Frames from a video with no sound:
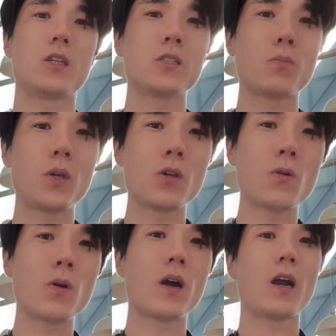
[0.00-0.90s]
this
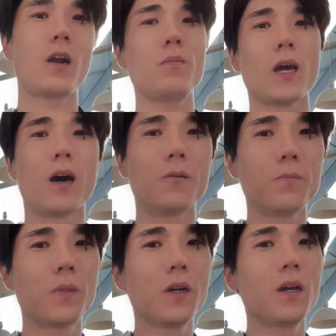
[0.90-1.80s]
video, help me out
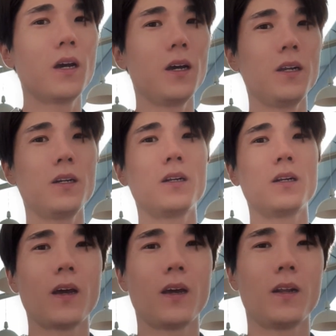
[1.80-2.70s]

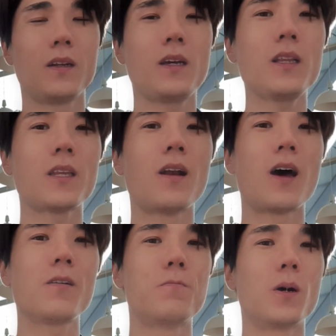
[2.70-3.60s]
and hit that
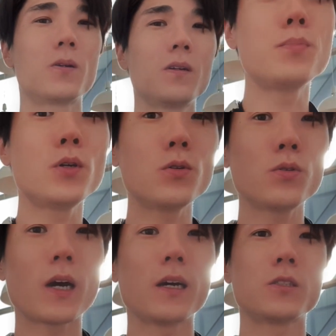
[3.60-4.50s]
like button. If
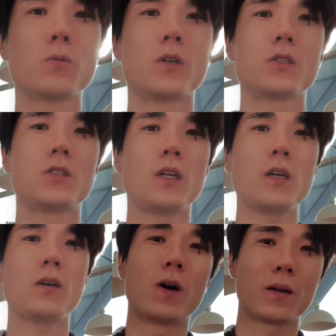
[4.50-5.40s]
you guys want to
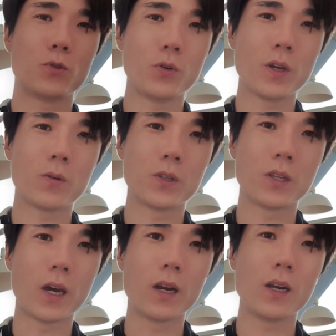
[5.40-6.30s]
see what I'm doing on the
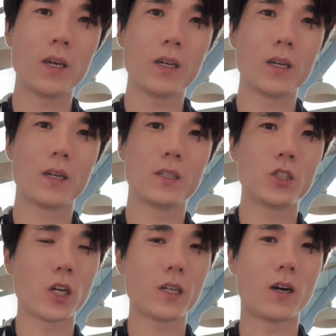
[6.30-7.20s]
daily,
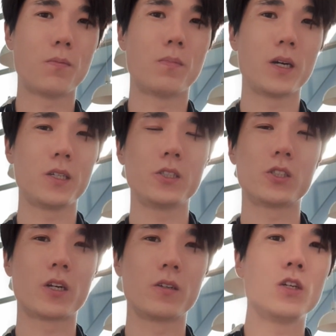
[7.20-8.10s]
check out my
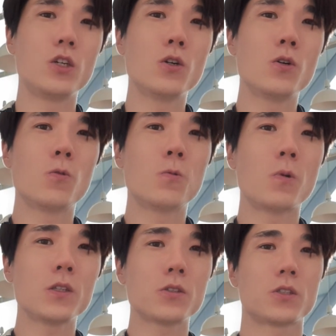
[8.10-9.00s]
Instagram. You
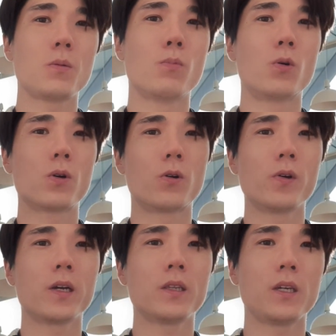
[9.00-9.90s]
want to see more
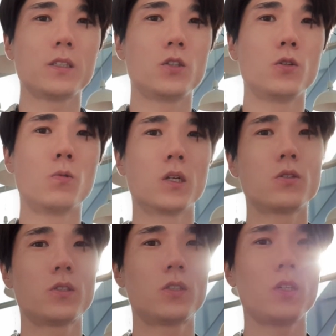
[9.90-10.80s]
Korean things, you want
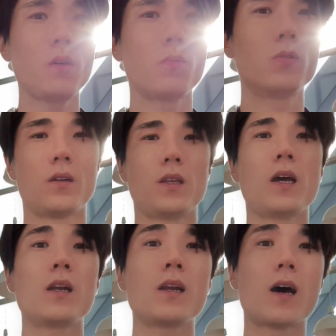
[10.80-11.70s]
to see more
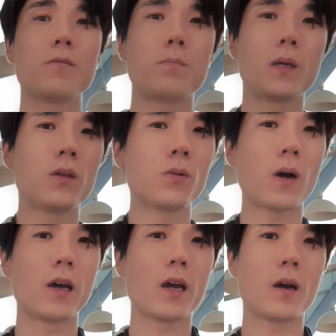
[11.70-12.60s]
daily life video,
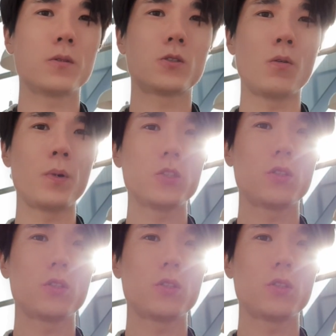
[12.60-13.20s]
I have so much